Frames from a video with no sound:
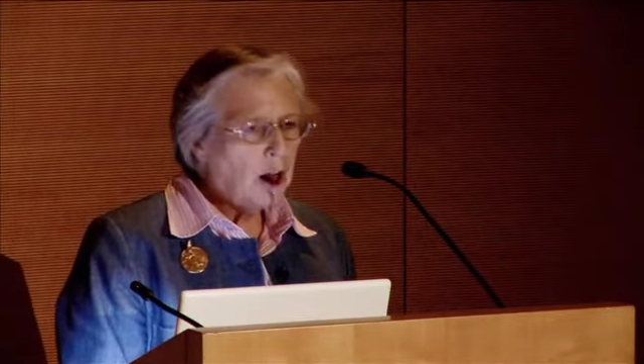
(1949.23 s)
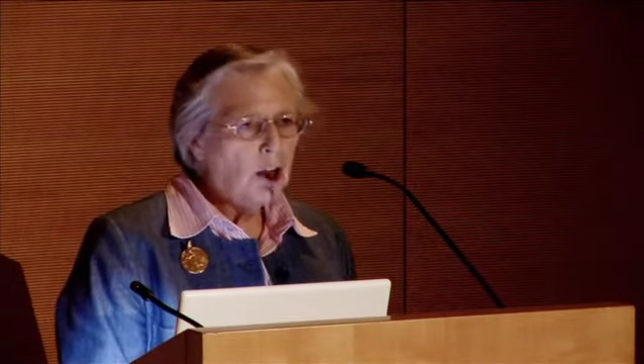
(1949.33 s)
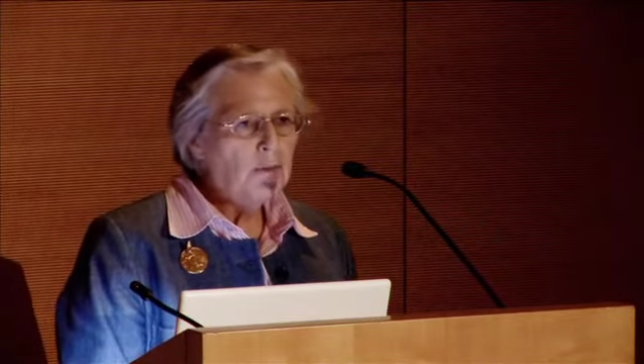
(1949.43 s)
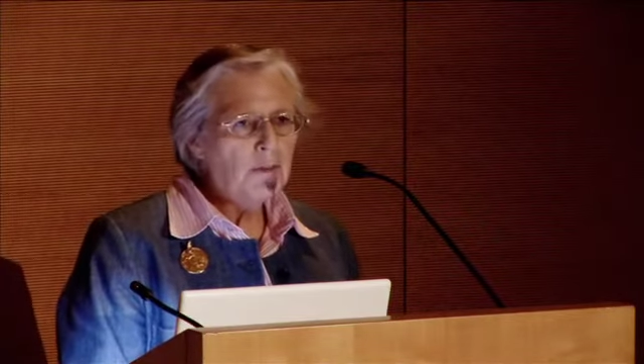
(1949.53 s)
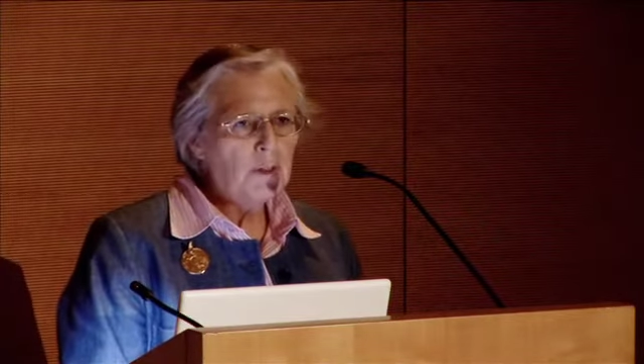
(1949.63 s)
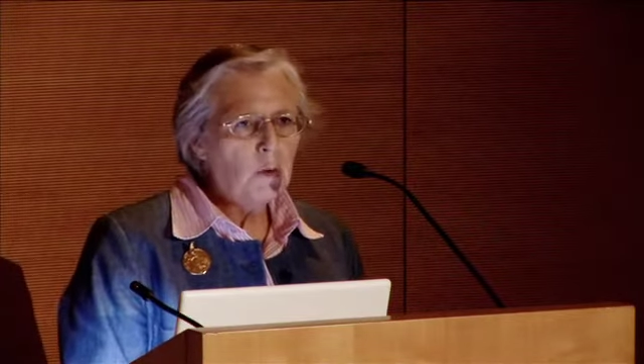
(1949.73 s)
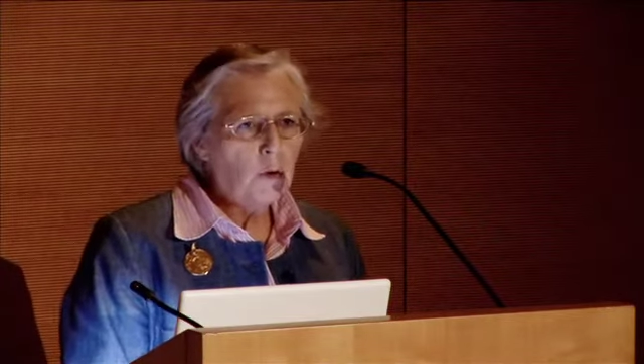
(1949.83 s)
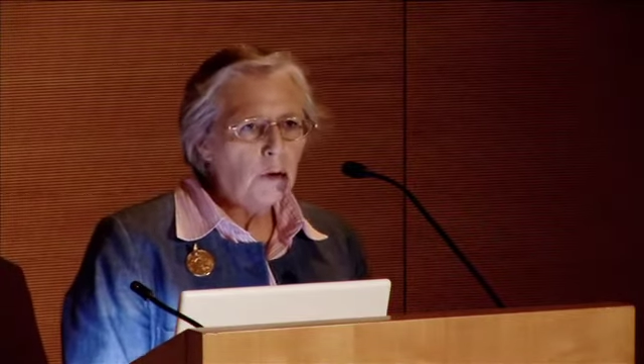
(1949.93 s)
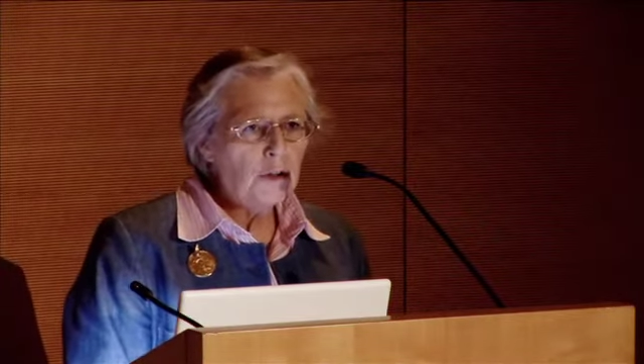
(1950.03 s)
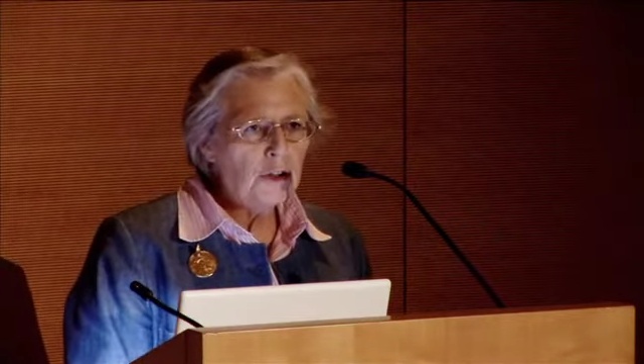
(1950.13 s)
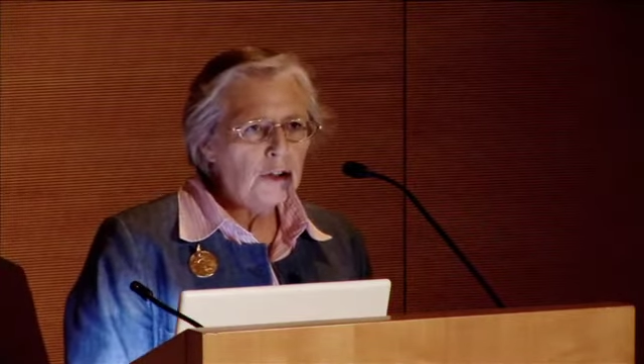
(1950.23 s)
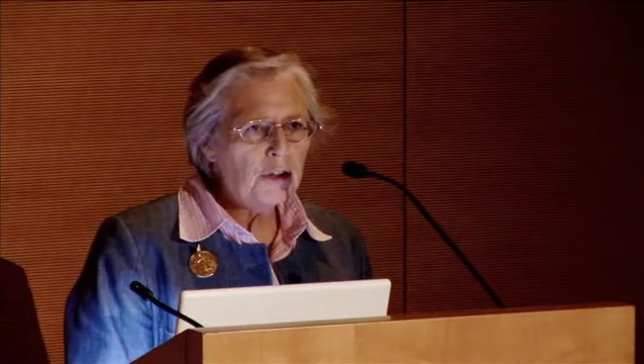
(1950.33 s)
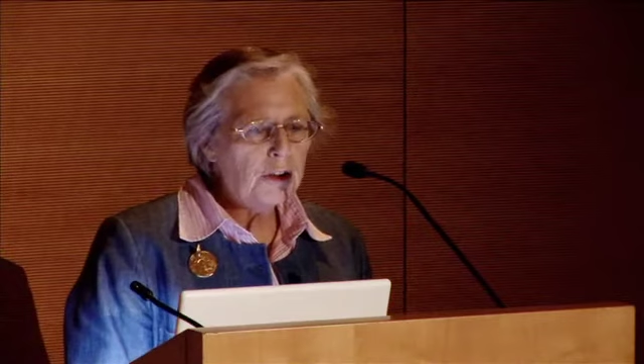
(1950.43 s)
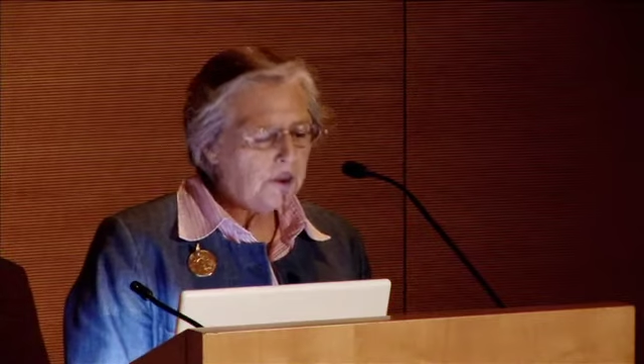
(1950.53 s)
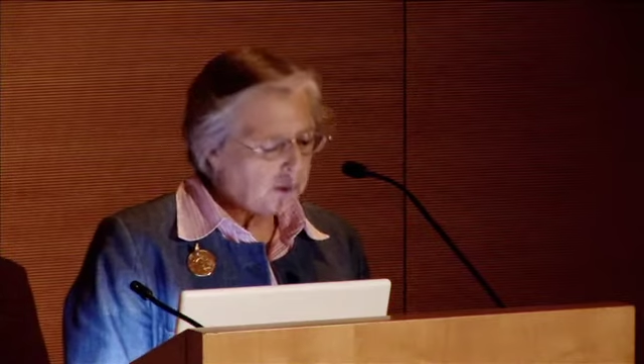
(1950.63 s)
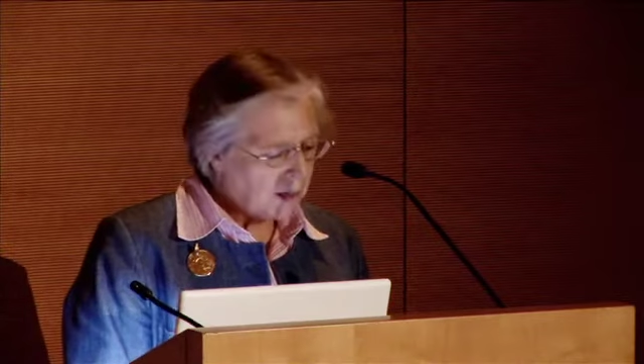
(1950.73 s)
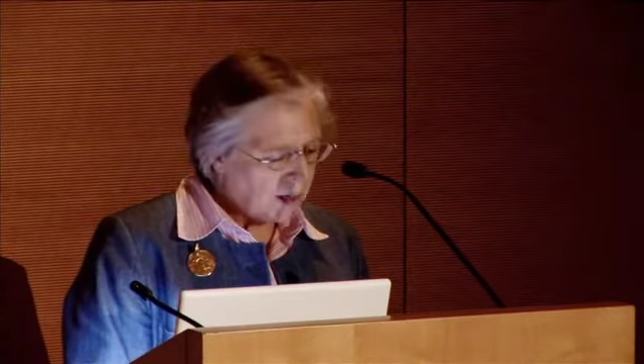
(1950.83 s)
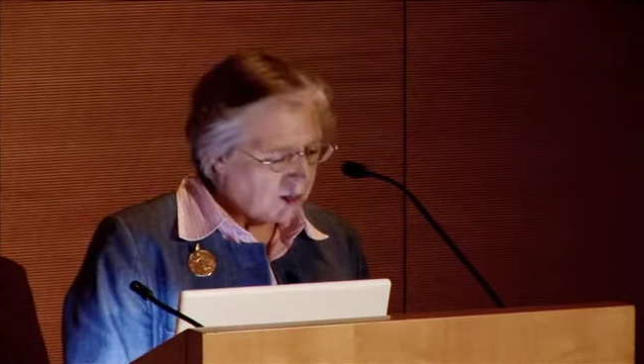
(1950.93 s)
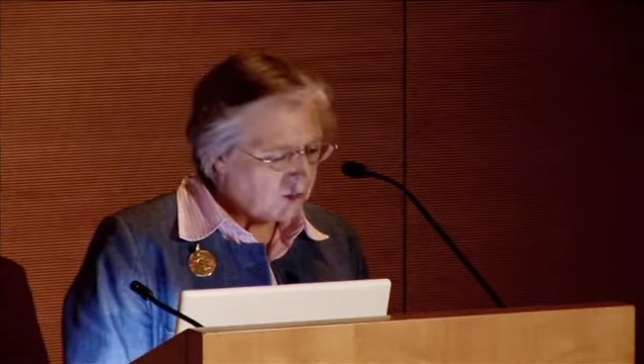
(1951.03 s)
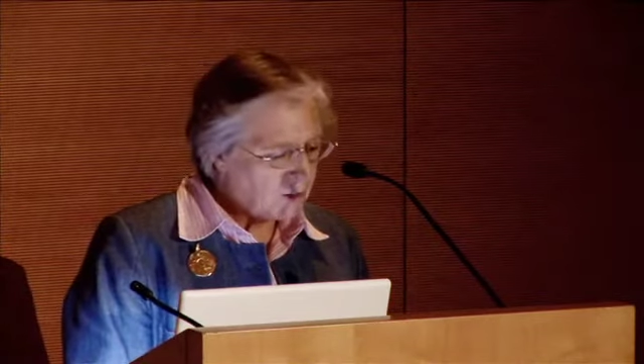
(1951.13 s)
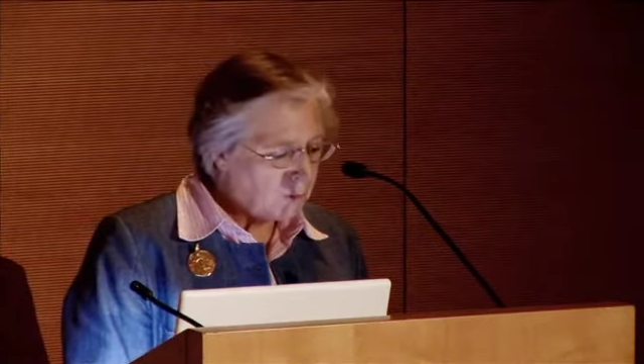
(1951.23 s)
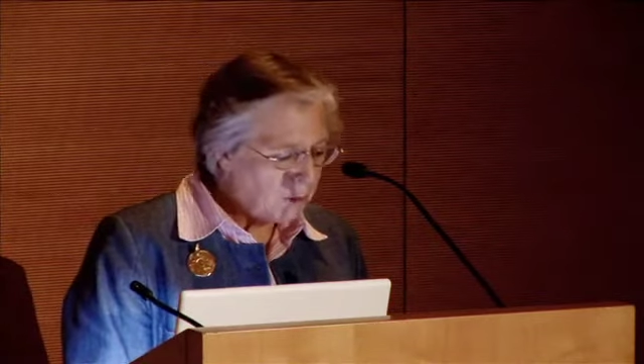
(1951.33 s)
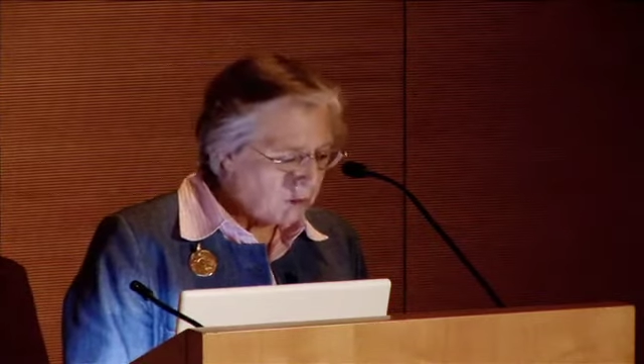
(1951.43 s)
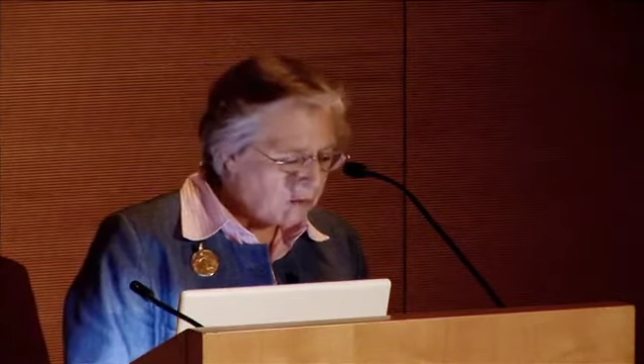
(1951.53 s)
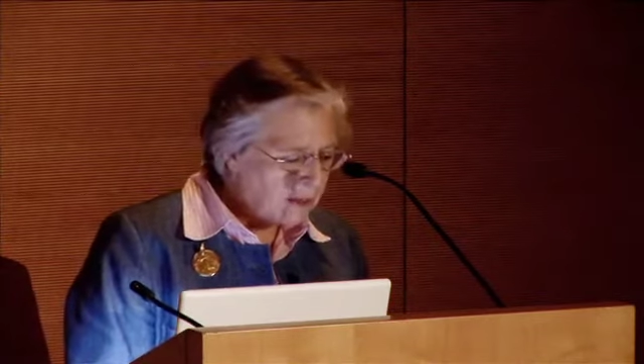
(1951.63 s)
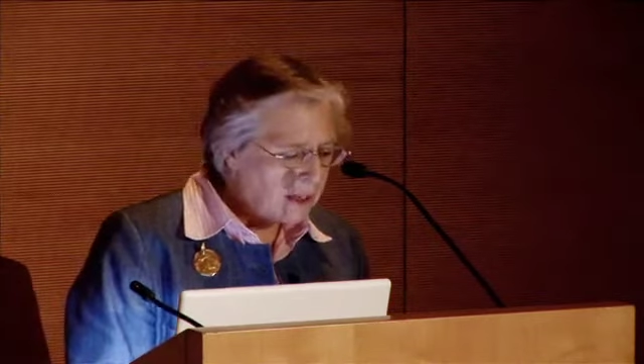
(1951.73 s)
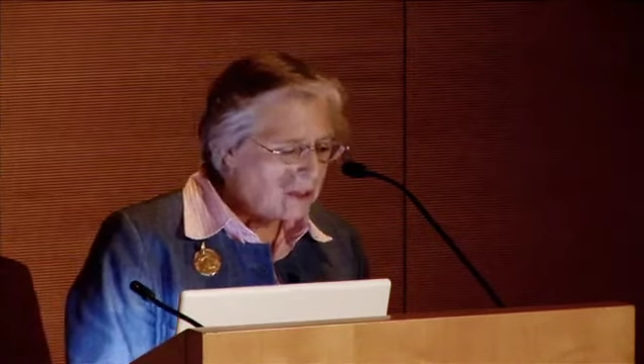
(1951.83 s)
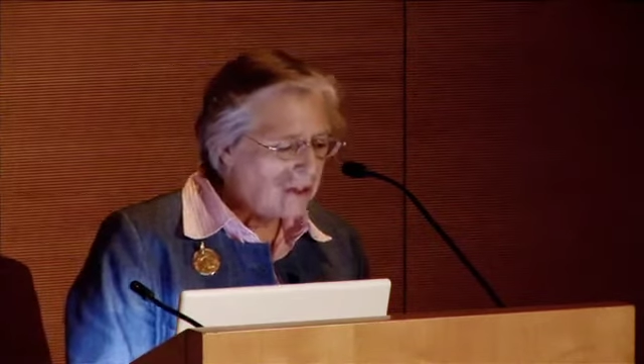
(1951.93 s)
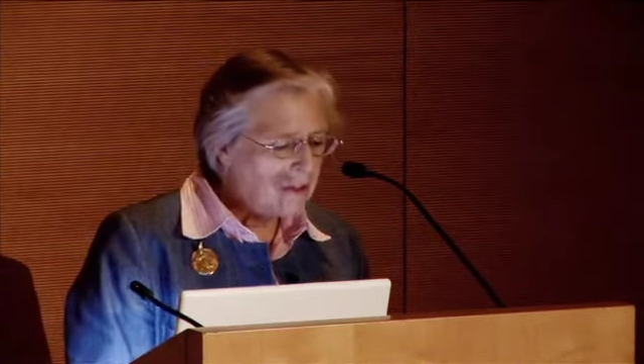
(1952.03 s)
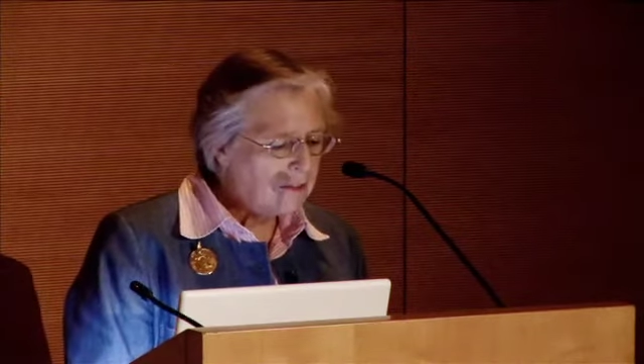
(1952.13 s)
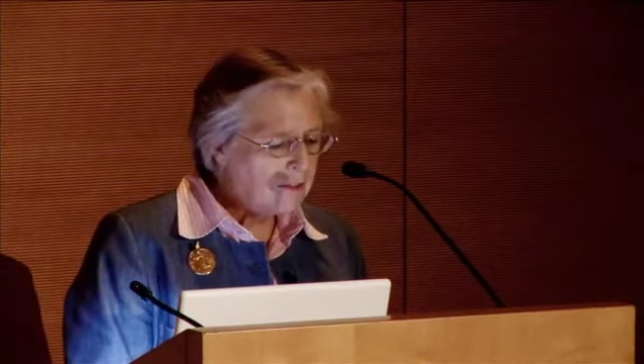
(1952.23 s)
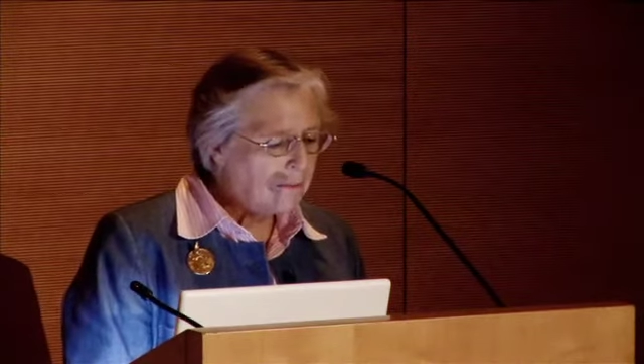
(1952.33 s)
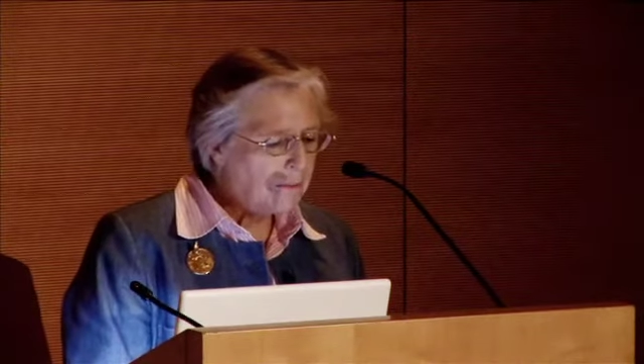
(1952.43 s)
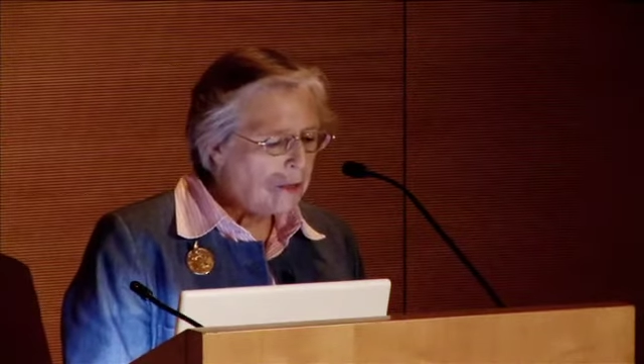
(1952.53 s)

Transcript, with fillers: of having ordered, as Buenos Aires,